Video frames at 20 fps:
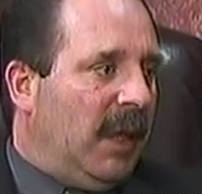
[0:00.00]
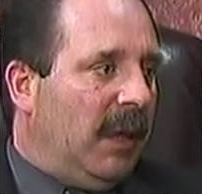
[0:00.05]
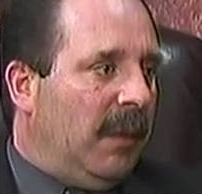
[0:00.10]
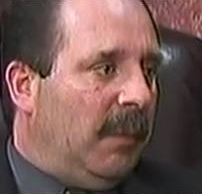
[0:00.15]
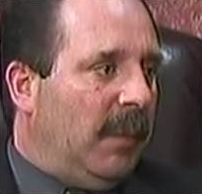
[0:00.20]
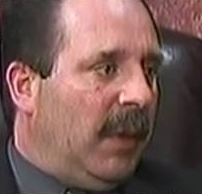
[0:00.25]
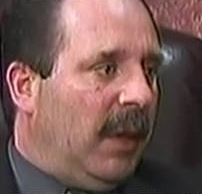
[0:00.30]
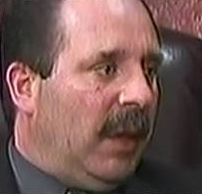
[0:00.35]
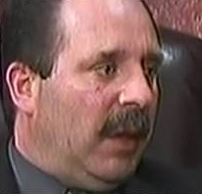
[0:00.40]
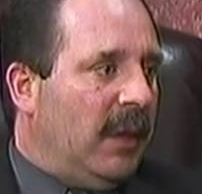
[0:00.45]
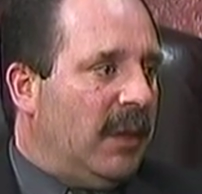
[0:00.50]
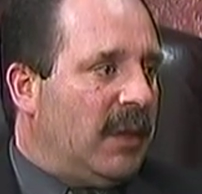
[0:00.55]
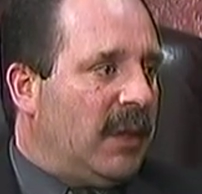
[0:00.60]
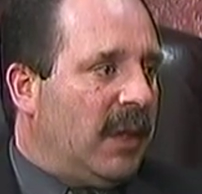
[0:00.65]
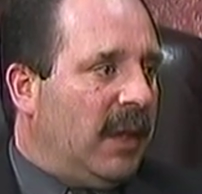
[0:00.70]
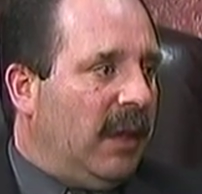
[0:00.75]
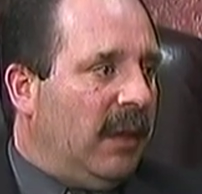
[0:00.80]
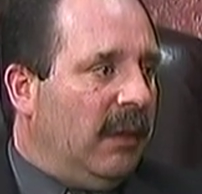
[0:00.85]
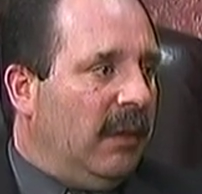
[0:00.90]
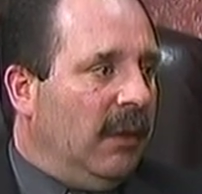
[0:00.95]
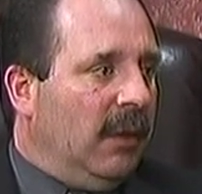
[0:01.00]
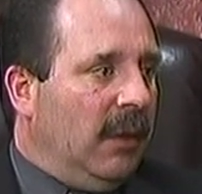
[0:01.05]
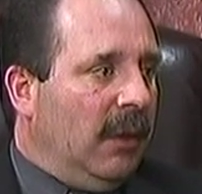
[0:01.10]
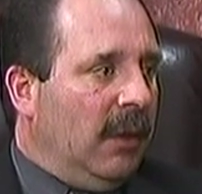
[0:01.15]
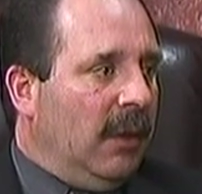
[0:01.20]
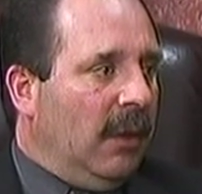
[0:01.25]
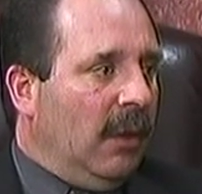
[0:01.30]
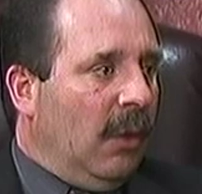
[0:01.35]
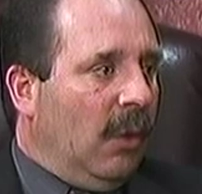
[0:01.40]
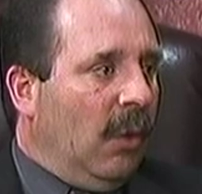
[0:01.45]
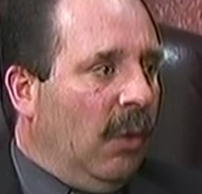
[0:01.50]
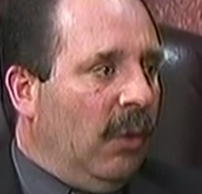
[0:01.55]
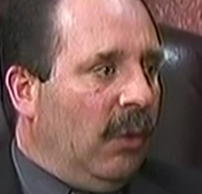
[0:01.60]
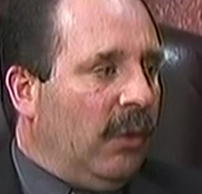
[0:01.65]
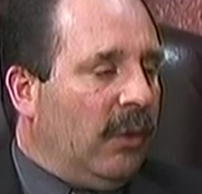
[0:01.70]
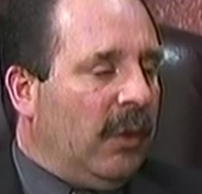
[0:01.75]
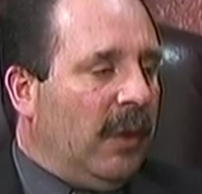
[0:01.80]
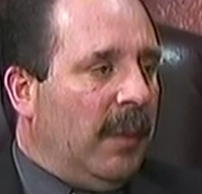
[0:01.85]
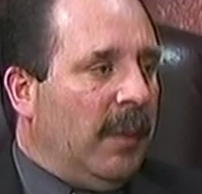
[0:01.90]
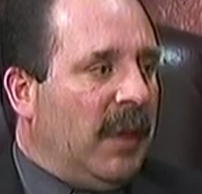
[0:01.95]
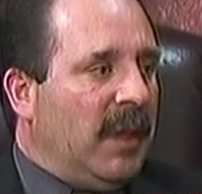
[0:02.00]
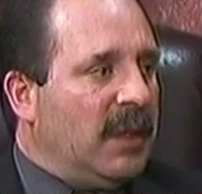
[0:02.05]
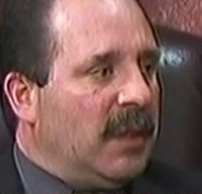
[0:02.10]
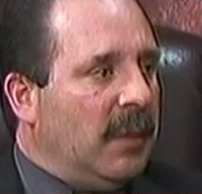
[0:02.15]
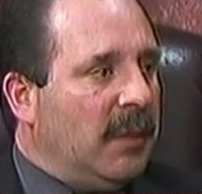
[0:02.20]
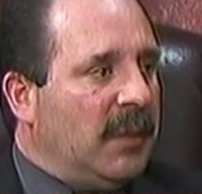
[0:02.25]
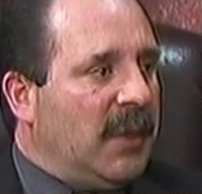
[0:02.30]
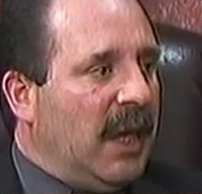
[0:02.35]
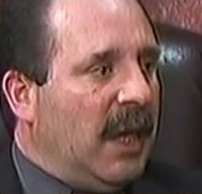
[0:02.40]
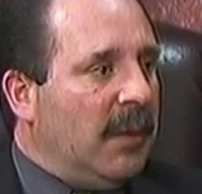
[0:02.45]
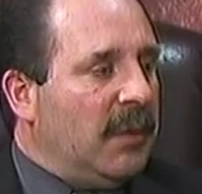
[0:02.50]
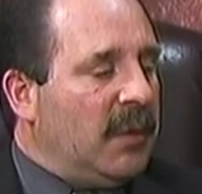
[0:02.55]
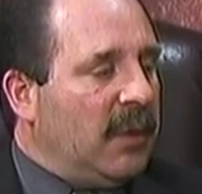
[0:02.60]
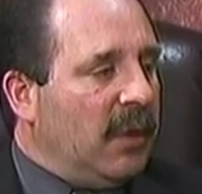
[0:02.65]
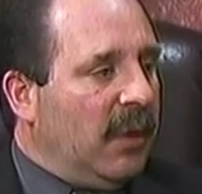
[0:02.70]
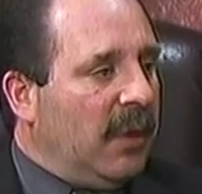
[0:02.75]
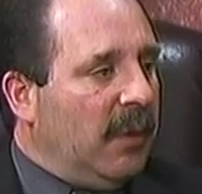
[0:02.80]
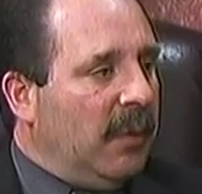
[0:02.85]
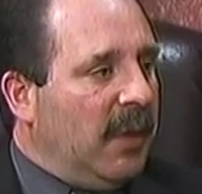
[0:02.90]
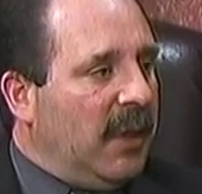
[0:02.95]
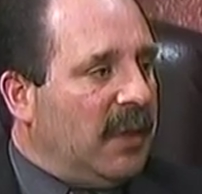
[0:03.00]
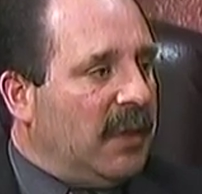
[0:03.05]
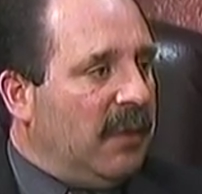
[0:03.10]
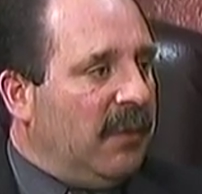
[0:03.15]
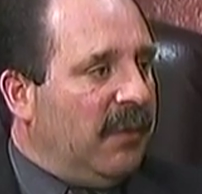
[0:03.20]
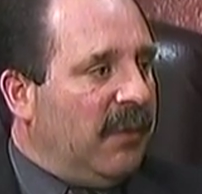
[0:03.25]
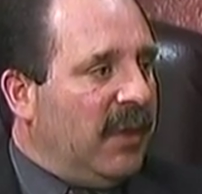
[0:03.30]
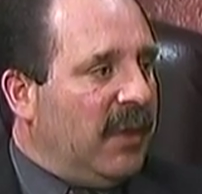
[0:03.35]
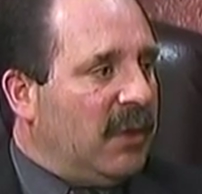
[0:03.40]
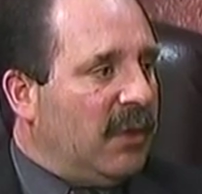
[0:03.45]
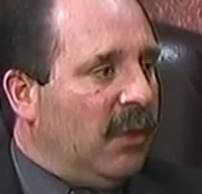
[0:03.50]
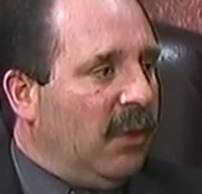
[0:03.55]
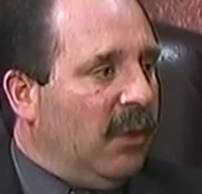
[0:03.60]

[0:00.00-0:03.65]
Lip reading: parents get older, I mean, sometimes there could be some physical